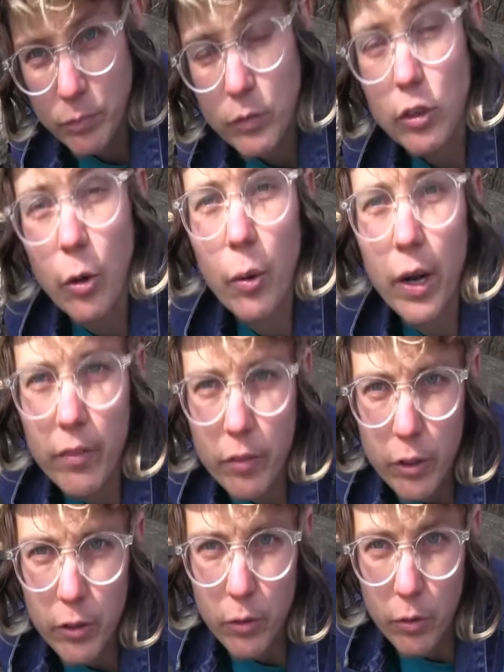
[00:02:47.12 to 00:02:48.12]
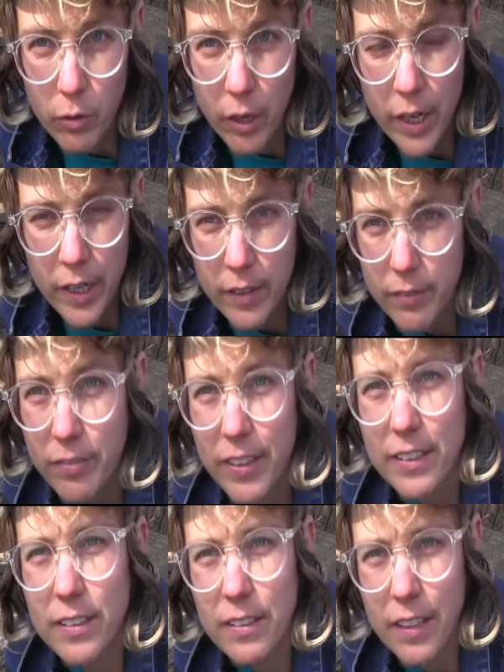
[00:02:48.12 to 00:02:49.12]
So whatever
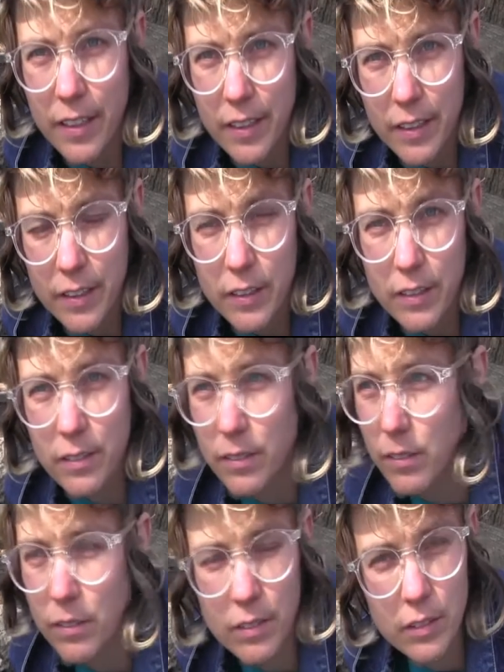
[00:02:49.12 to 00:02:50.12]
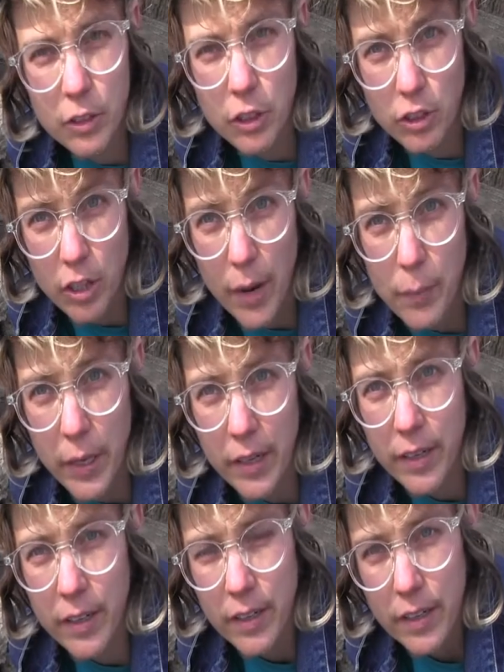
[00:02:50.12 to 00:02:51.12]
fits your
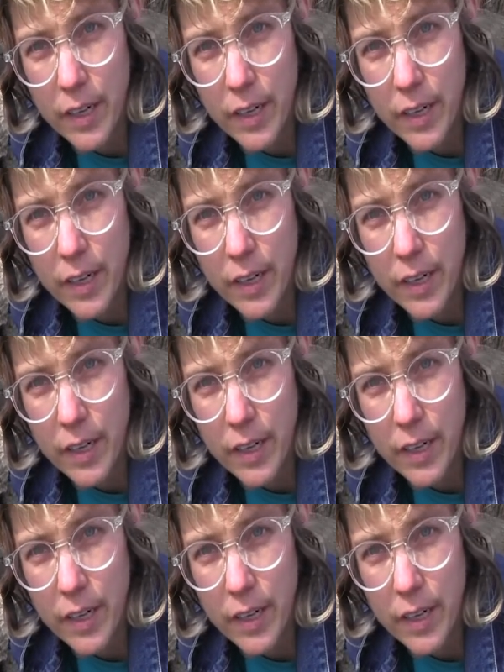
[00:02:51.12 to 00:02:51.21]
topic.